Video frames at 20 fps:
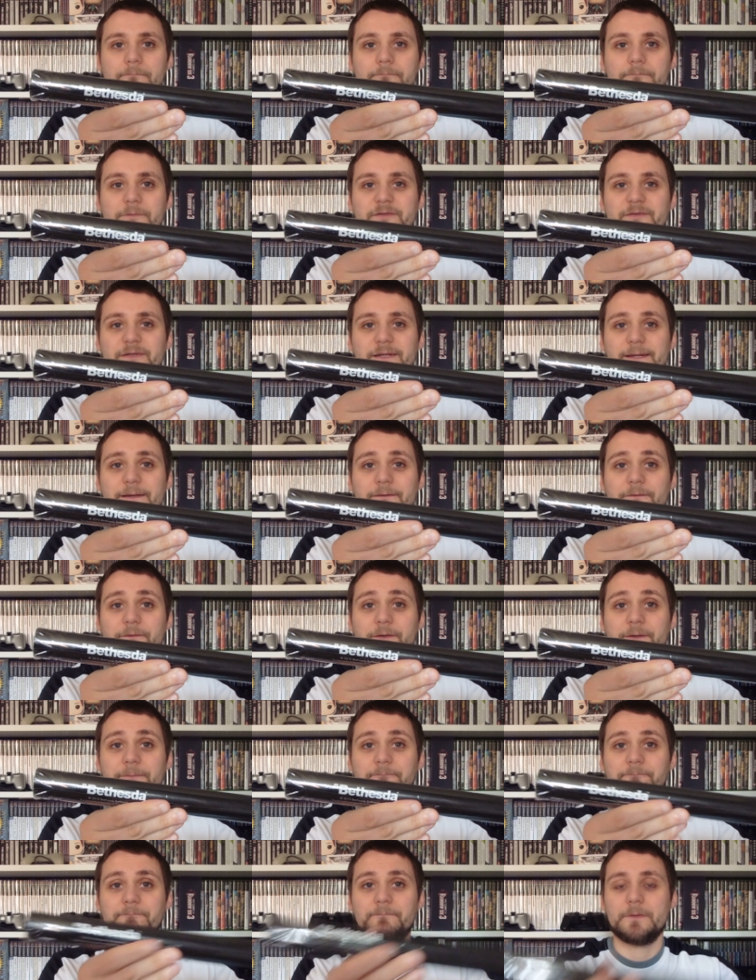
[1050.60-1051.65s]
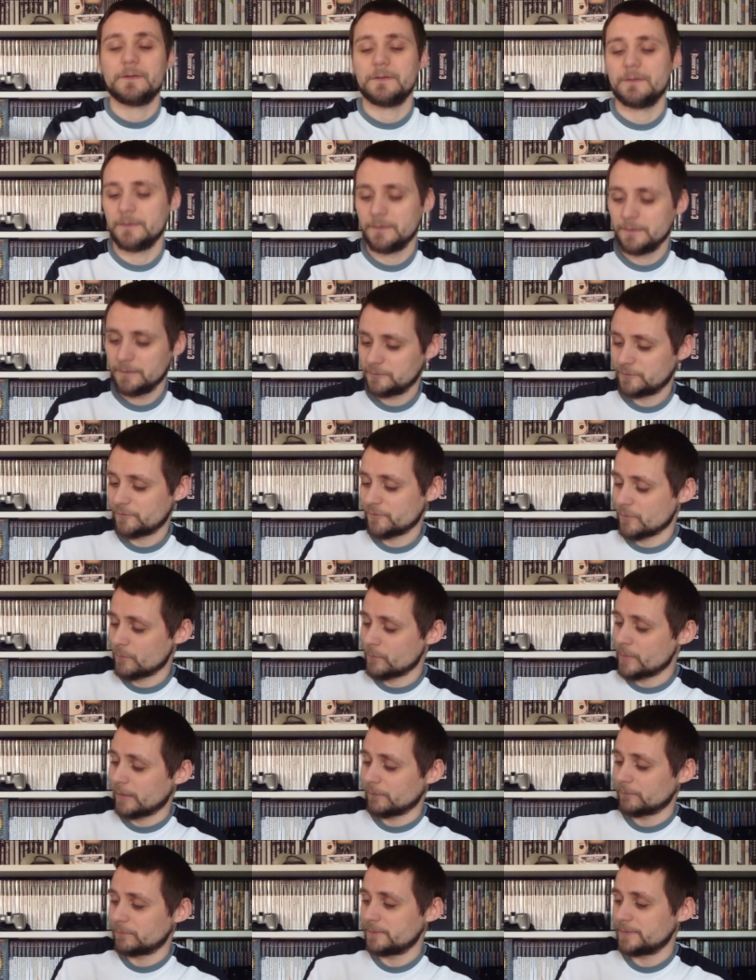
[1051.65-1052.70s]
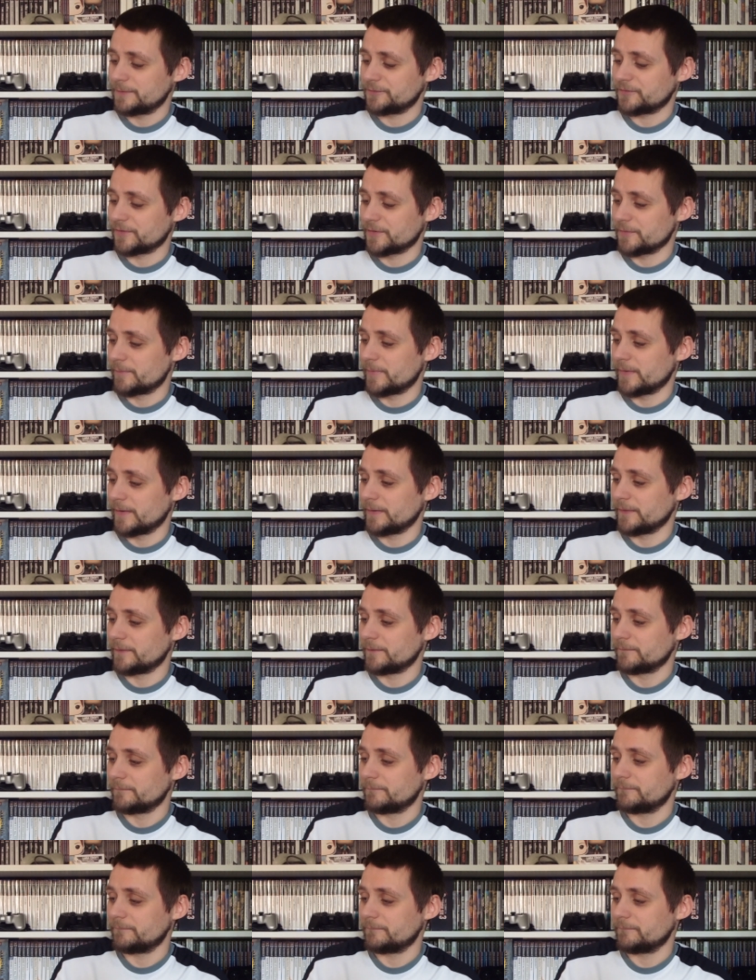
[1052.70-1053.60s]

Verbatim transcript: the city on it. So I thought, well, it's going to be